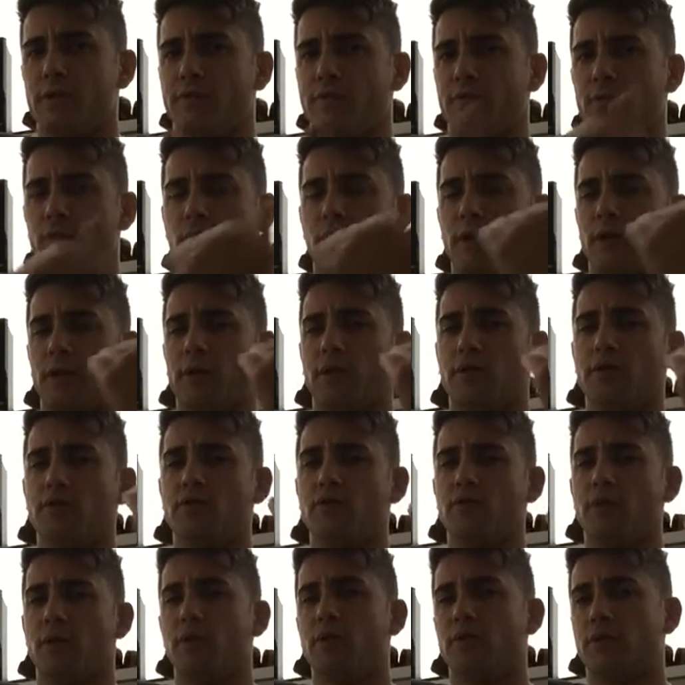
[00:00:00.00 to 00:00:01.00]
If you want to
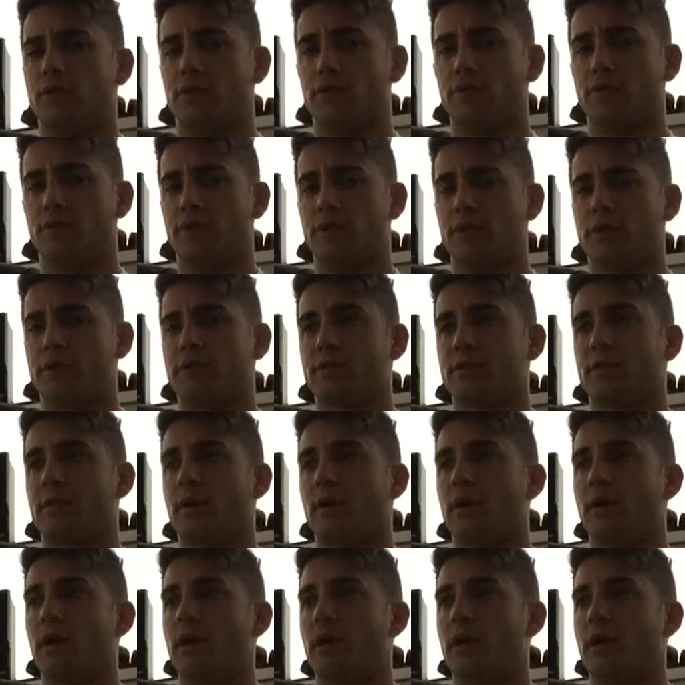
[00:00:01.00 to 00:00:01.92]
lose weight, you can do this.